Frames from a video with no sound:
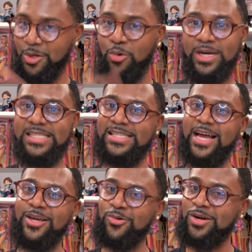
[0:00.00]
on this
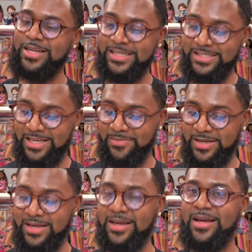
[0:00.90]
second order that he sent
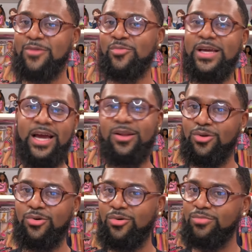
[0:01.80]
me, we had a
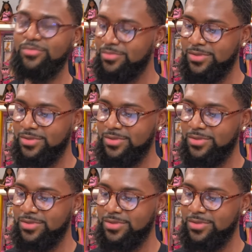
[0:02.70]
little